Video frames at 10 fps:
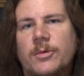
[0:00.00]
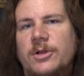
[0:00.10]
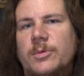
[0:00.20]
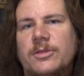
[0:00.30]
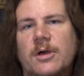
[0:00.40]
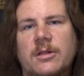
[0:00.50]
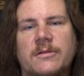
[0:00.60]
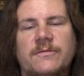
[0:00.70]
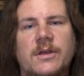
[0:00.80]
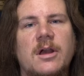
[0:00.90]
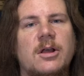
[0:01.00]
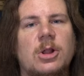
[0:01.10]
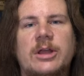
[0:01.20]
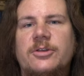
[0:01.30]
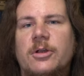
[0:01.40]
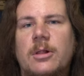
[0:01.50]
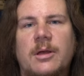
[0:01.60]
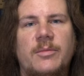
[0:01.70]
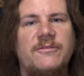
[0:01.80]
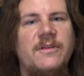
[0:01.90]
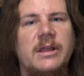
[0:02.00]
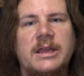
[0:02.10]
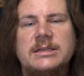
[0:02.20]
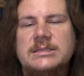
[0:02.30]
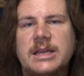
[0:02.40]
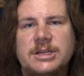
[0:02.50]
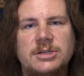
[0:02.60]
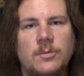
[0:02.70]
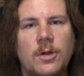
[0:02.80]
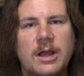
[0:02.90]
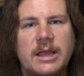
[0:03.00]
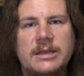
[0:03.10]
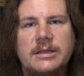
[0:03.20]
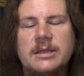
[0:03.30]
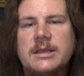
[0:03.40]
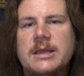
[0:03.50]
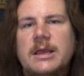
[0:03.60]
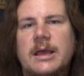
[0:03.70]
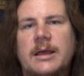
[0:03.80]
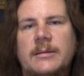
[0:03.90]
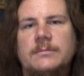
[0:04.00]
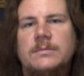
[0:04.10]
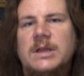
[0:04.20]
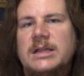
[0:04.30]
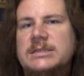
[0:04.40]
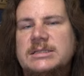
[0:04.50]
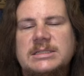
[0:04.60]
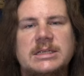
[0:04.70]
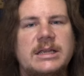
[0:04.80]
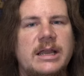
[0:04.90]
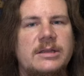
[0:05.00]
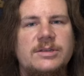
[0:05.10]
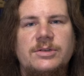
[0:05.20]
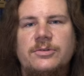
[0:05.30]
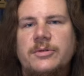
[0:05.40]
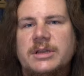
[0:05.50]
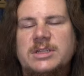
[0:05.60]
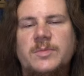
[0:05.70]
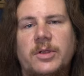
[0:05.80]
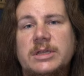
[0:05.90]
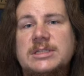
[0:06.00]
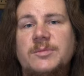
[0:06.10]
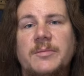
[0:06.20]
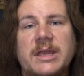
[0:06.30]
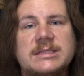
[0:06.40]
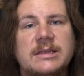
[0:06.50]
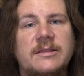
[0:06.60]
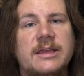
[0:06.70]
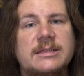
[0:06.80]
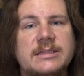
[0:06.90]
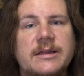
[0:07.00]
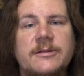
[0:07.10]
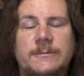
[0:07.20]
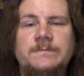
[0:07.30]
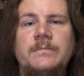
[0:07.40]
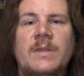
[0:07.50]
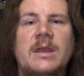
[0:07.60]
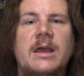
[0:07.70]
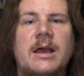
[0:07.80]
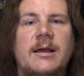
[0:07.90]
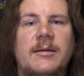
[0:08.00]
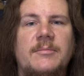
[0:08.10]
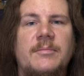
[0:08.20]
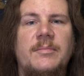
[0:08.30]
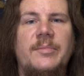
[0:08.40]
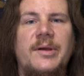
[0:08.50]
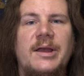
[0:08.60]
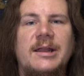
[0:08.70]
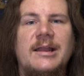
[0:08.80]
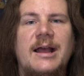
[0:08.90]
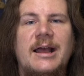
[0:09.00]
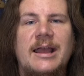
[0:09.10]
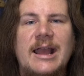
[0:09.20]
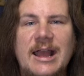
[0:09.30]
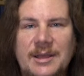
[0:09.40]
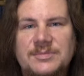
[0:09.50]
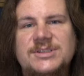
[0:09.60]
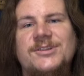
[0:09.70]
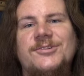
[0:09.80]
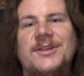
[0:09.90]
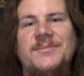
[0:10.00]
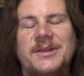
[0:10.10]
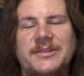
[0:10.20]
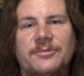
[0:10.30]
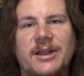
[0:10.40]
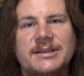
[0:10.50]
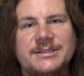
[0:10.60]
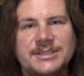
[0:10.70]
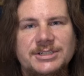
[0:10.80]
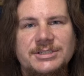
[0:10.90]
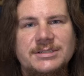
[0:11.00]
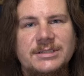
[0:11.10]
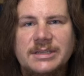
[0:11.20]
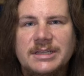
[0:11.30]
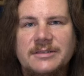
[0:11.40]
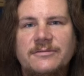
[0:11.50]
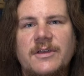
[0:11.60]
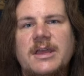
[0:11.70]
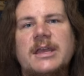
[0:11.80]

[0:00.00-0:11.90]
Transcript: I worked with all of the Gun Collector Club affiliates nationwide. Got to see and do and experience some amazing things there. But I absolutely made the right decision to leave